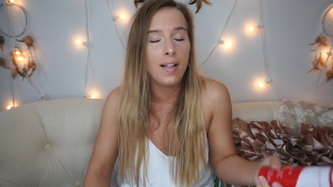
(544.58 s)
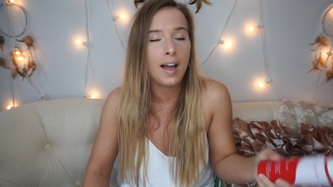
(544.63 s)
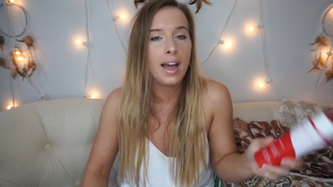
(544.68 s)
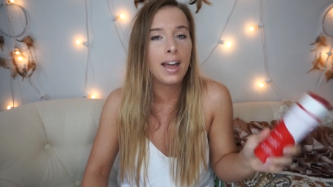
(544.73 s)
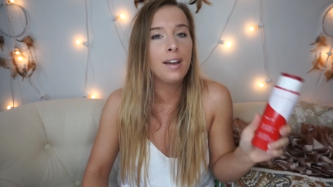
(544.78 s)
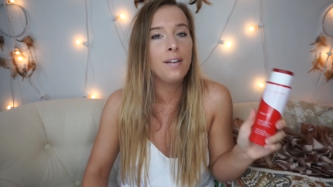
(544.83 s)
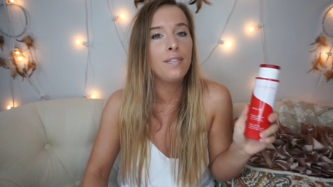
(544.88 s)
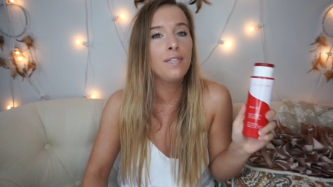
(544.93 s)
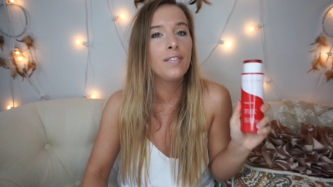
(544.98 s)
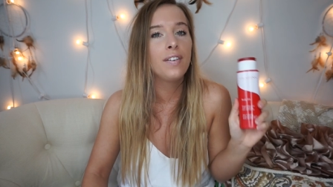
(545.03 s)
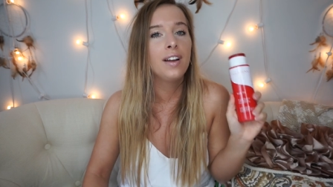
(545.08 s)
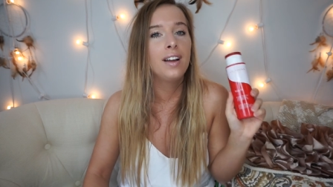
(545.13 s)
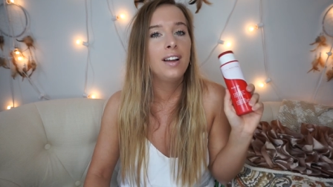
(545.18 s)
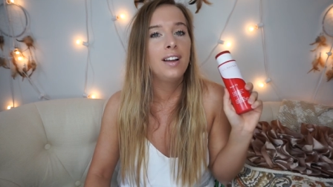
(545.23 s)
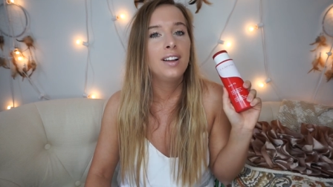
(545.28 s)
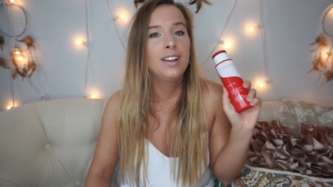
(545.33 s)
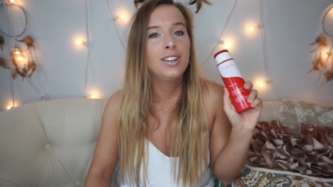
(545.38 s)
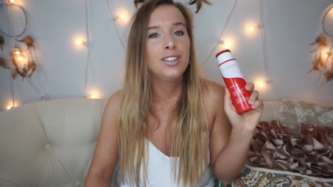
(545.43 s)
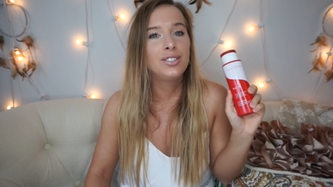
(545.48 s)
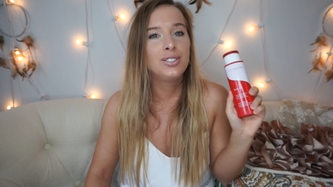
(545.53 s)
life.
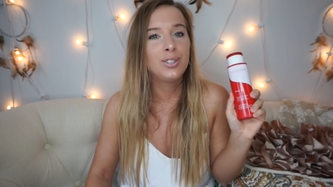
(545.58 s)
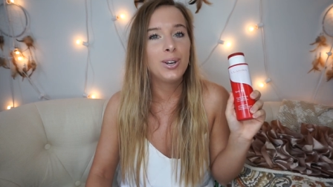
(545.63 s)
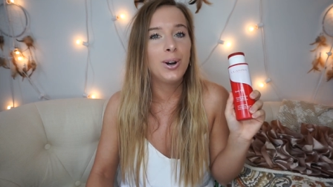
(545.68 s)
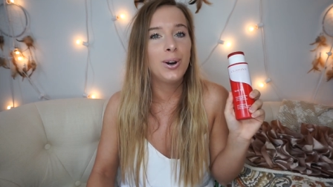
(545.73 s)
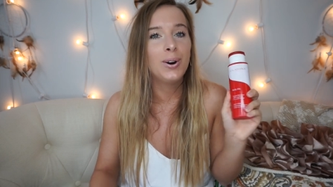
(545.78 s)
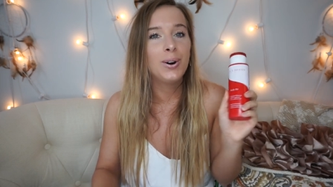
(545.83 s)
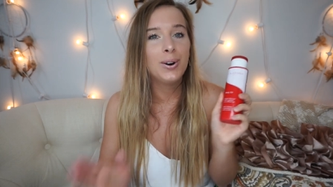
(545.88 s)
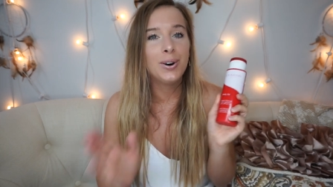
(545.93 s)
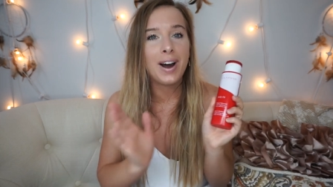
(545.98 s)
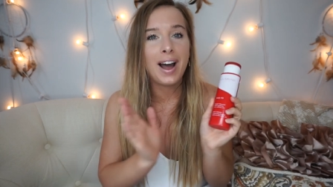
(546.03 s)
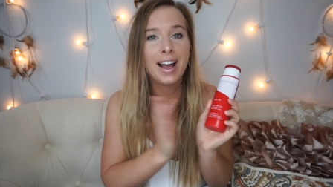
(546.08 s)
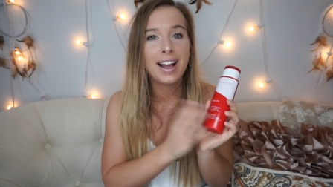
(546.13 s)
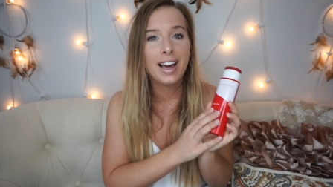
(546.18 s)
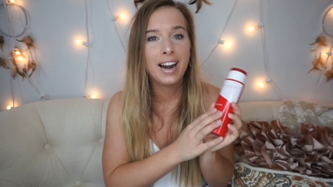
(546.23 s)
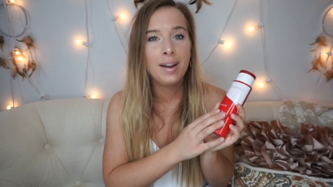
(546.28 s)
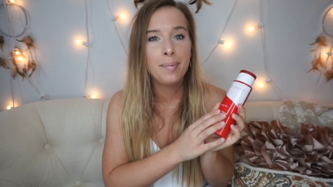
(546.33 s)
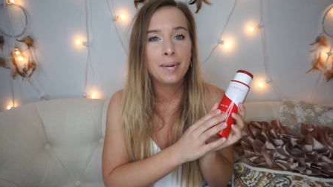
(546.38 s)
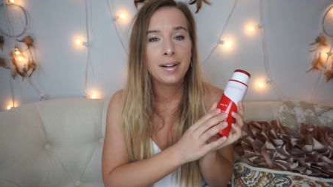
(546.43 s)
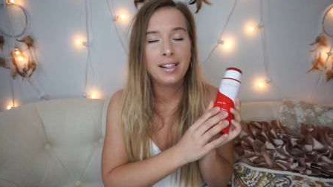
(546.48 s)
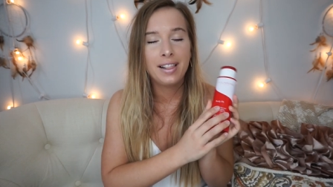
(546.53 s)
So I
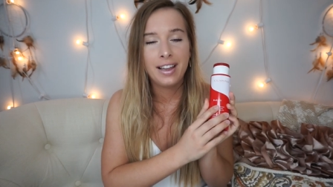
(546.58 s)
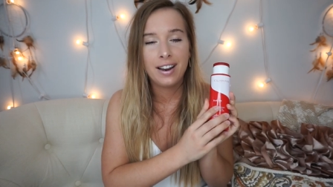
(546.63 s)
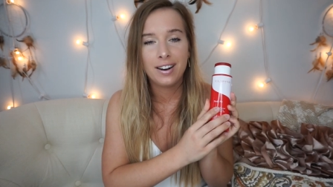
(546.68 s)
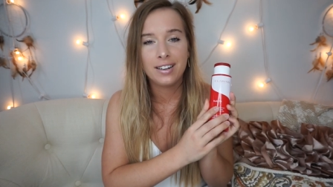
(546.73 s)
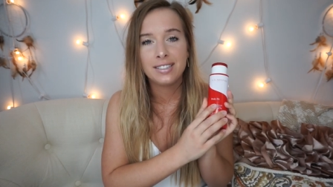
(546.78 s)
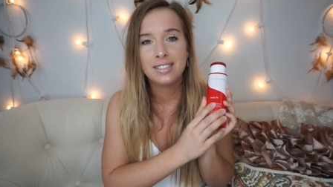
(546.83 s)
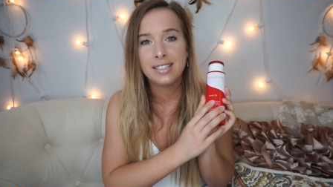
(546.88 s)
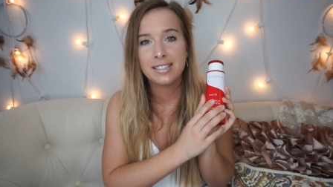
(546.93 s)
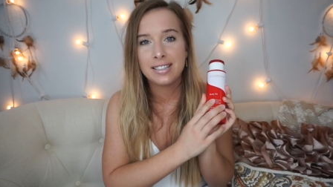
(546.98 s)
got up. Clarins.